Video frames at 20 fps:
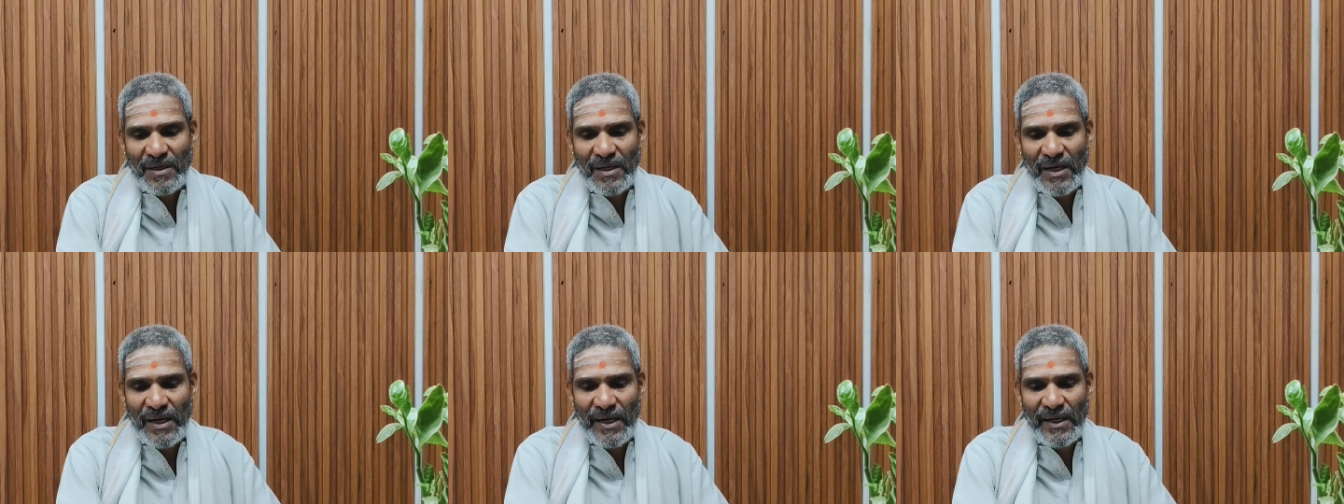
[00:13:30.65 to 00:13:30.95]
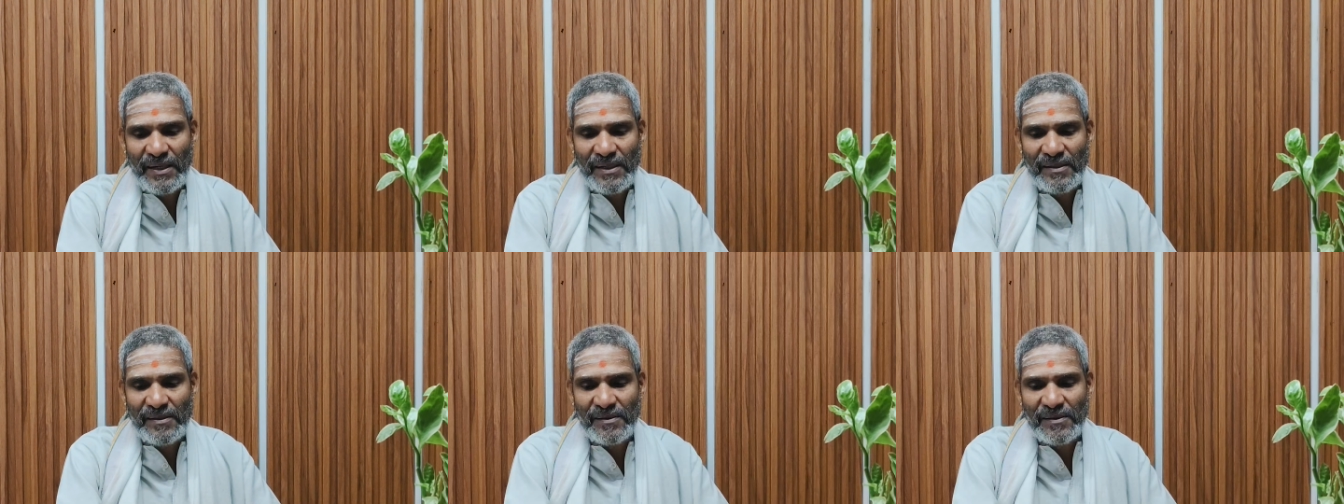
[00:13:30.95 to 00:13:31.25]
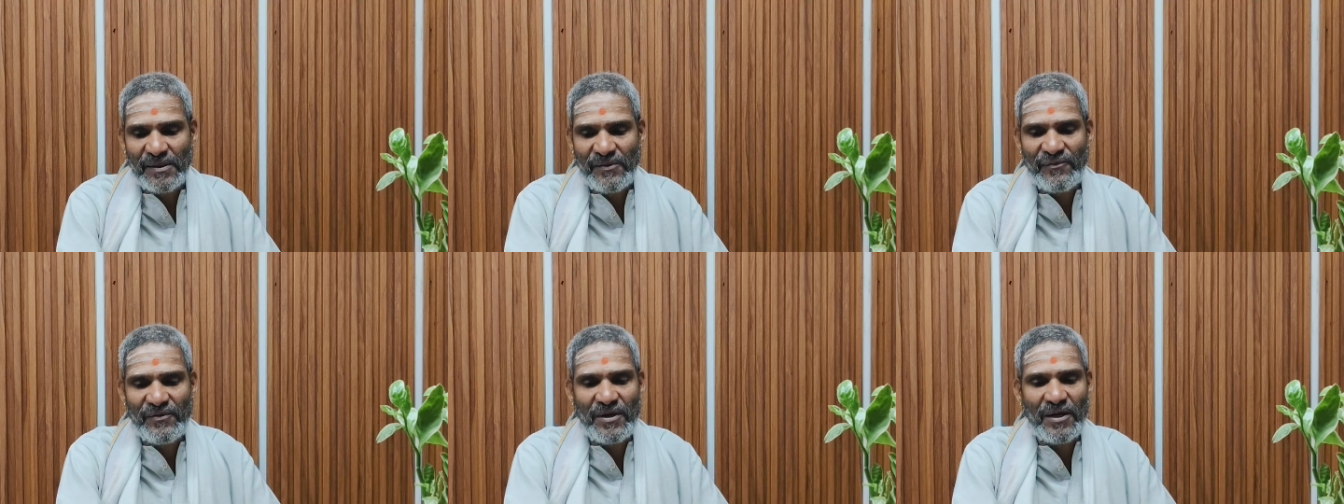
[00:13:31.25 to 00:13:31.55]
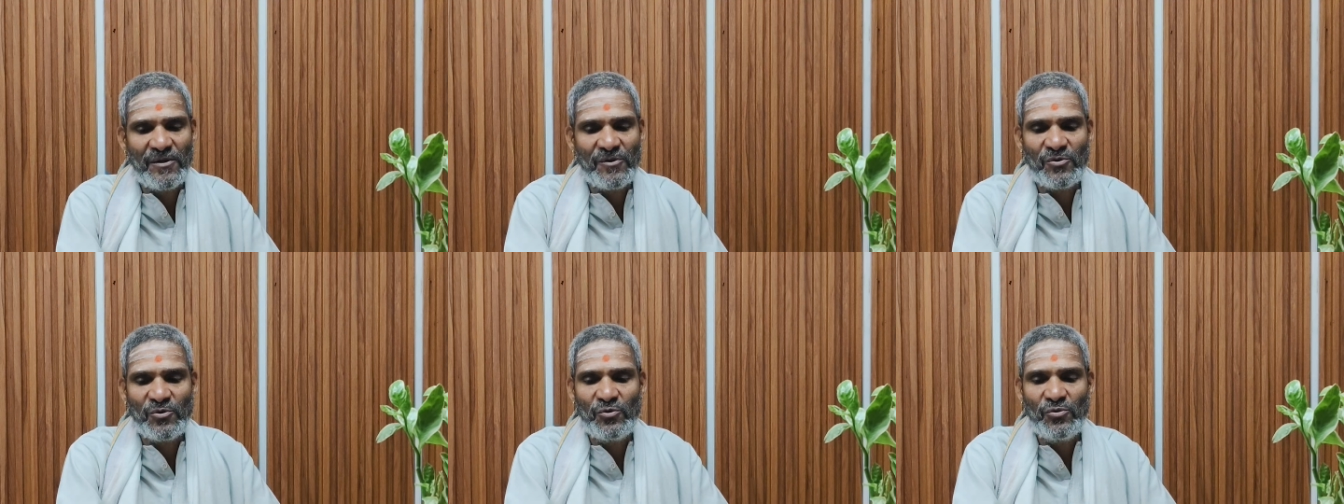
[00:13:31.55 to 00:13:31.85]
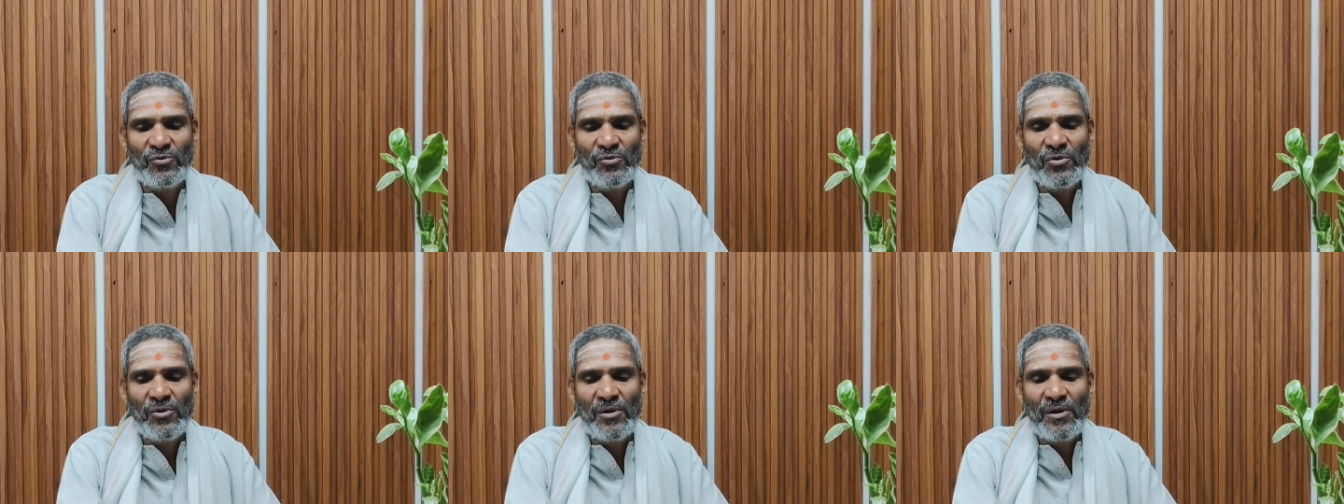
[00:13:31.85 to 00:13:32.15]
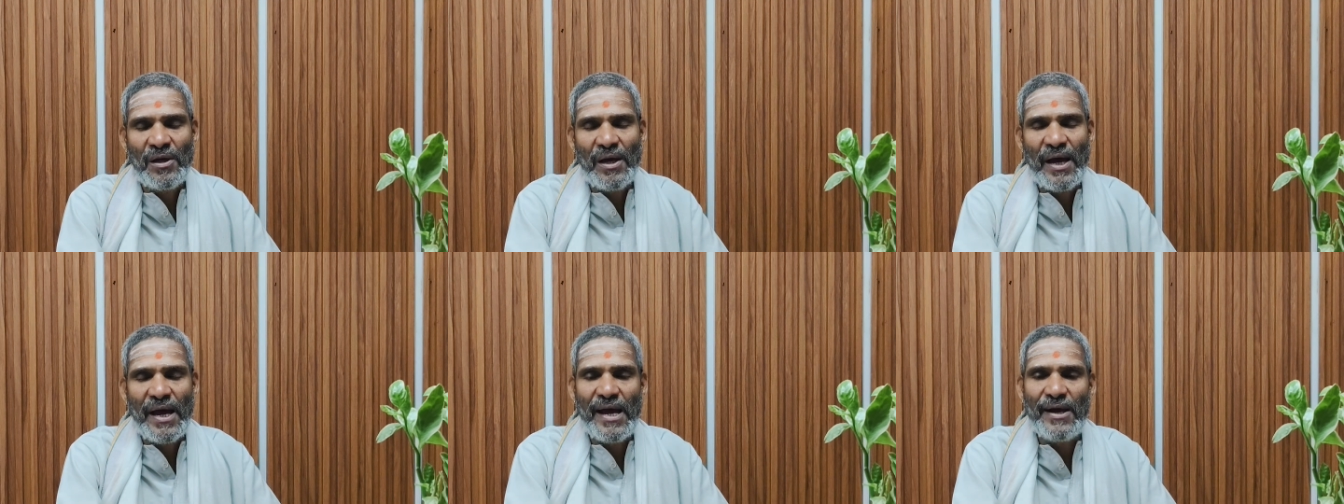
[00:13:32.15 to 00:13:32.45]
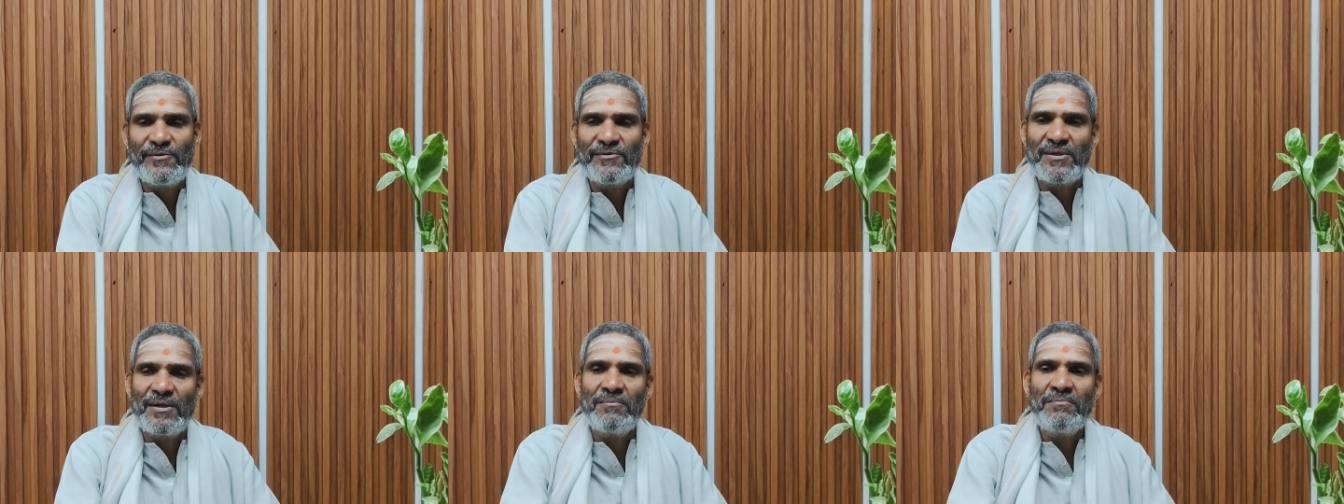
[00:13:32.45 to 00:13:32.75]
and difficult to
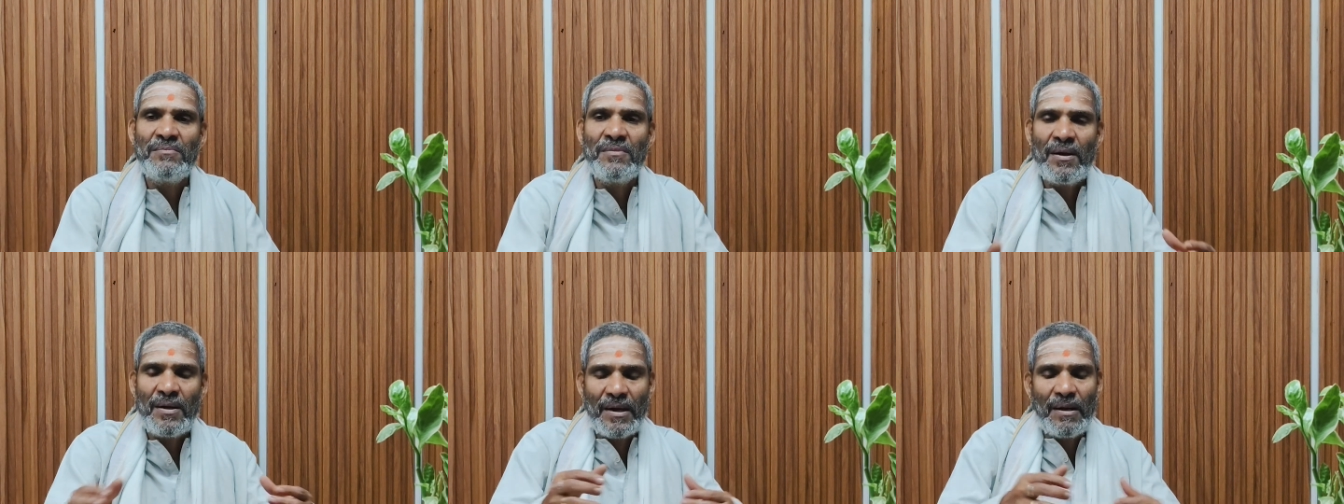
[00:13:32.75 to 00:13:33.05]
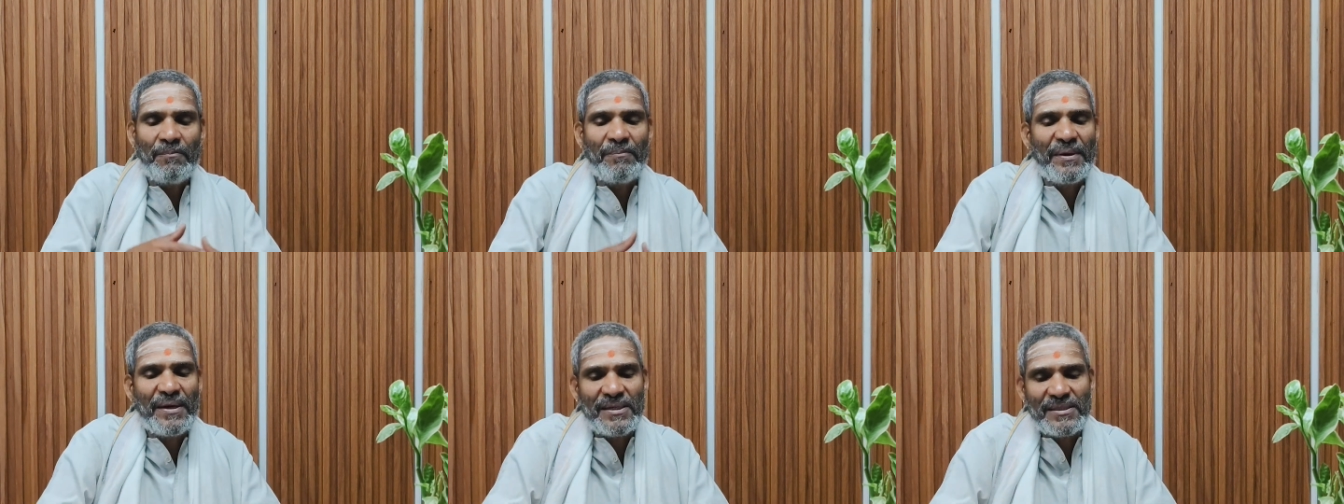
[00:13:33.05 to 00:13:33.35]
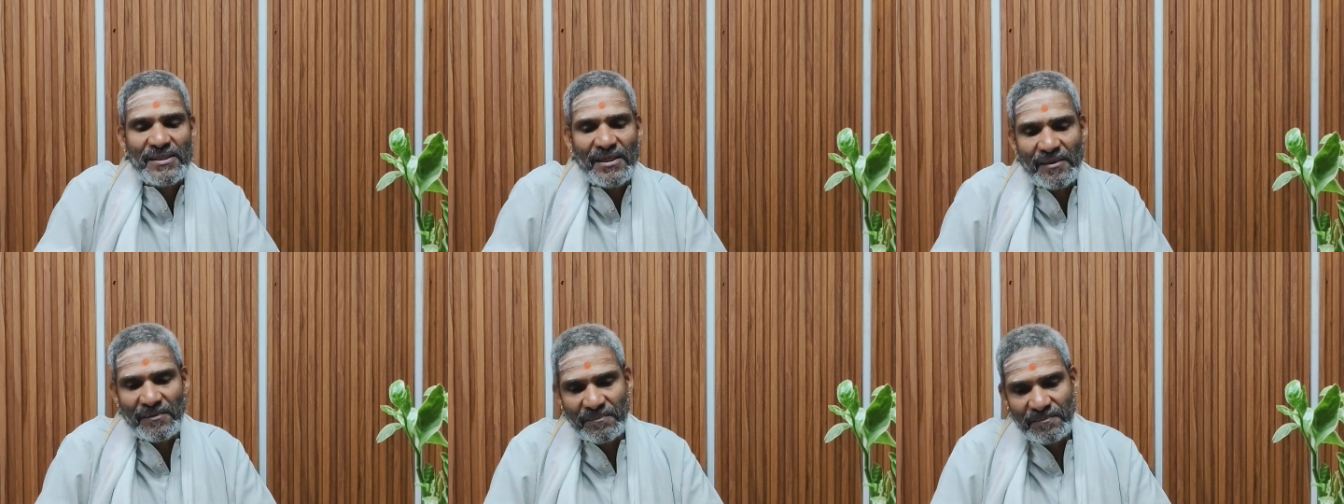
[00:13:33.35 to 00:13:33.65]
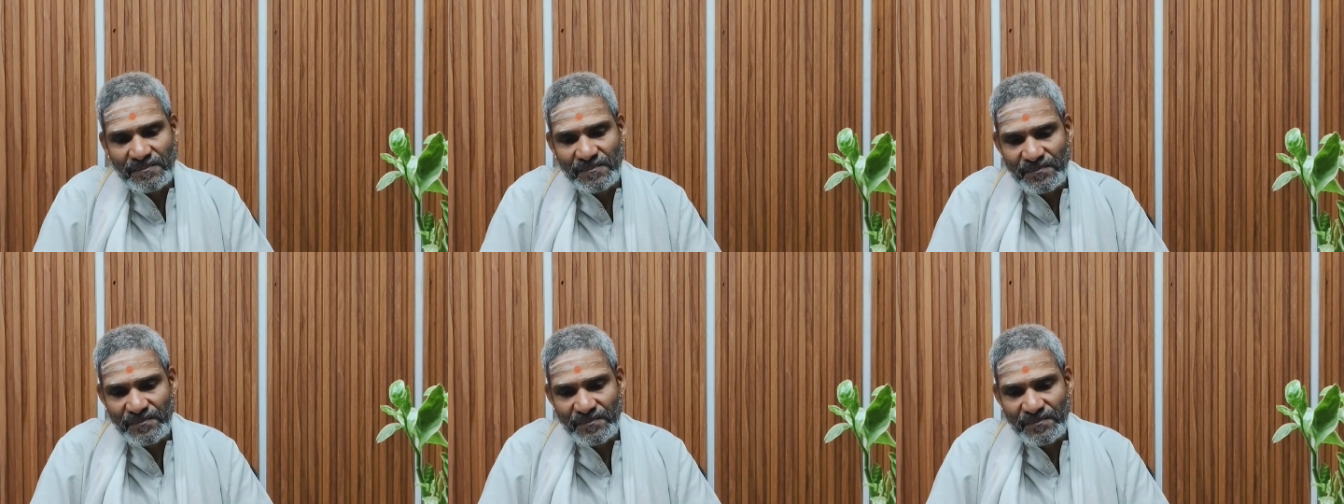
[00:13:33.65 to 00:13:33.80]
have some comparison.